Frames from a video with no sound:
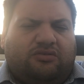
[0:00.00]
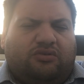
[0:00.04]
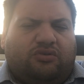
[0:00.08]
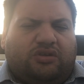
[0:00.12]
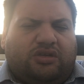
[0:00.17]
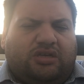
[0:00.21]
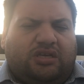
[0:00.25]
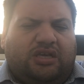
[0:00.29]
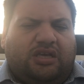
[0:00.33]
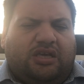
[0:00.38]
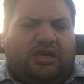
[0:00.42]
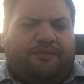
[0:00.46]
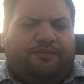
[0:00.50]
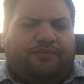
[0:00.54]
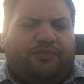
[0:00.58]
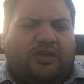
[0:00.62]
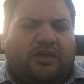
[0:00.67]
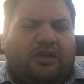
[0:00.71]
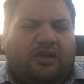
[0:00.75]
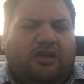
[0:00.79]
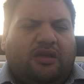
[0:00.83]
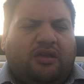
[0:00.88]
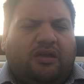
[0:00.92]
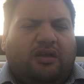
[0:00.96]
Okay,
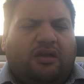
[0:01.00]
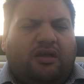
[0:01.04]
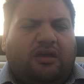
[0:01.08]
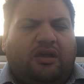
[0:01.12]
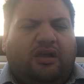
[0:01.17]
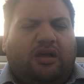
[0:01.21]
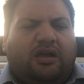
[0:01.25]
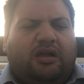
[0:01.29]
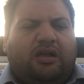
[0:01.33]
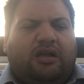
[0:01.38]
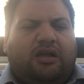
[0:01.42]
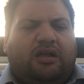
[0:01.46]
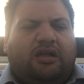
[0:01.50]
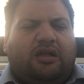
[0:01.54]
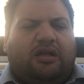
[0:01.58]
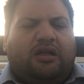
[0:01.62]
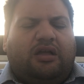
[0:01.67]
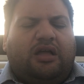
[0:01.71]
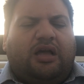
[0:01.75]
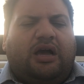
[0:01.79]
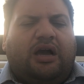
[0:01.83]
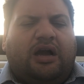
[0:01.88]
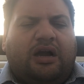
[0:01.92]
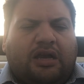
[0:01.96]

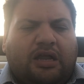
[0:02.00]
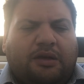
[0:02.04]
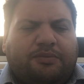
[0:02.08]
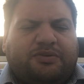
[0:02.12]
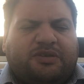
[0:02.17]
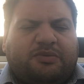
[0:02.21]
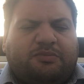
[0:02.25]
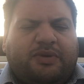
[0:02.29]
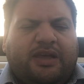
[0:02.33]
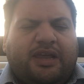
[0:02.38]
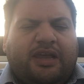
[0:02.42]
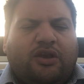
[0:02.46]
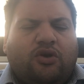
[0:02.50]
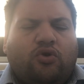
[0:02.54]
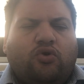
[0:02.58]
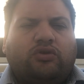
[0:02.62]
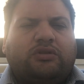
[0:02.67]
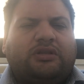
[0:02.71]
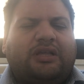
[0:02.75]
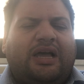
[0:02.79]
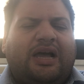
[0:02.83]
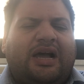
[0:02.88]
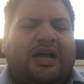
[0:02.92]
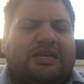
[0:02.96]
uh, Arabs may
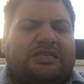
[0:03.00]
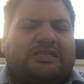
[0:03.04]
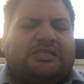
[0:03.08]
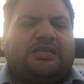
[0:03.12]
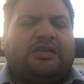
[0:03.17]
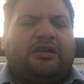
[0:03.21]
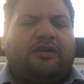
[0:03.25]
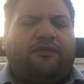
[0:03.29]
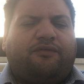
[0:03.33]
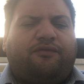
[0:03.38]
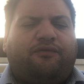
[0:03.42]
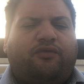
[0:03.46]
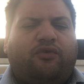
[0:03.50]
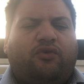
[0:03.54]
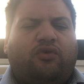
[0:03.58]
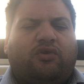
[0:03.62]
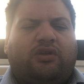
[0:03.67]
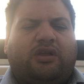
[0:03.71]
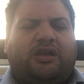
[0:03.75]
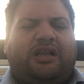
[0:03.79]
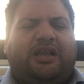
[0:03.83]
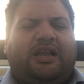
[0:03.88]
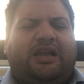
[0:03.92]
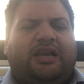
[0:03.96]
not ask
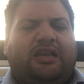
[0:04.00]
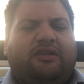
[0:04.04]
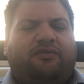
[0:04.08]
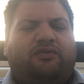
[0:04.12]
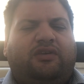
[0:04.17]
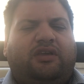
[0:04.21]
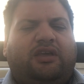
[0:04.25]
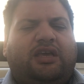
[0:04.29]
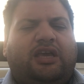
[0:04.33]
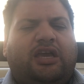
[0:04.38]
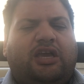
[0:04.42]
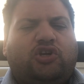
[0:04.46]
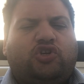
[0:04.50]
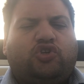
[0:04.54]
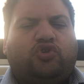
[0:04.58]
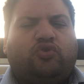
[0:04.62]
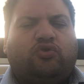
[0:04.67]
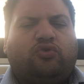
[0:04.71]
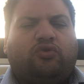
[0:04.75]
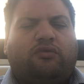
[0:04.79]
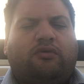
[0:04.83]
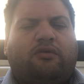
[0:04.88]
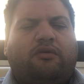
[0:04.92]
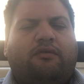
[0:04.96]
for
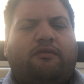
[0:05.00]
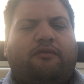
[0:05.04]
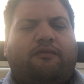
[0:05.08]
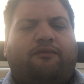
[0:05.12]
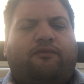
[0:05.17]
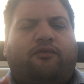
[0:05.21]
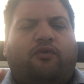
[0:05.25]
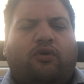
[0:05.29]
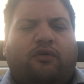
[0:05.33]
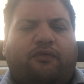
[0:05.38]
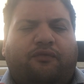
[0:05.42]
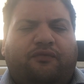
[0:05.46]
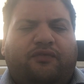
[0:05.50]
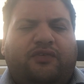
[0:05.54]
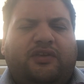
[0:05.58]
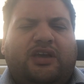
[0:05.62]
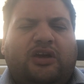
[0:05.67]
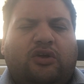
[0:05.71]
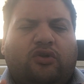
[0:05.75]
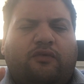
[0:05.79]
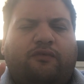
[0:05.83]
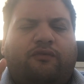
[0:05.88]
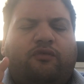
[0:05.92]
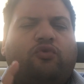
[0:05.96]
clarification for
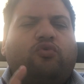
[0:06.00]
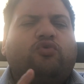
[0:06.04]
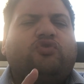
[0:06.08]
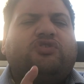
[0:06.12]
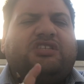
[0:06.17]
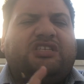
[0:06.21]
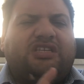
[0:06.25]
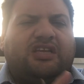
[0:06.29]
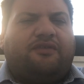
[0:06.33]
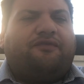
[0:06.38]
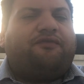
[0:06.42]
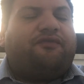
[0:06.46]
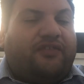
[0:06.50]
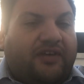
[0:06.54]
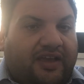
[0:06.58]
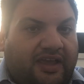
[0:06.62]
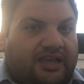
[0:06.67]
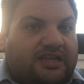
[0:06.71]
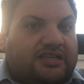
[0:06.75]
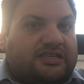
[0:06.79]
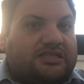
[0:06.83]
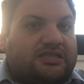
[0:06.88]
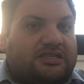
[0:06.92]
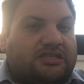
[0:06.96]
fear of losing
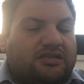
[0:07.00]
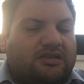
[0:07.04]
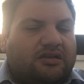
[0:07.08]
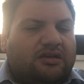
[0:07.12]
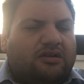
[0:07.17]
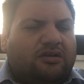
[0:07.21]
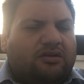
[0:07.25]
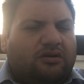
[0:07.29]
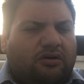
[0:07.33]
face.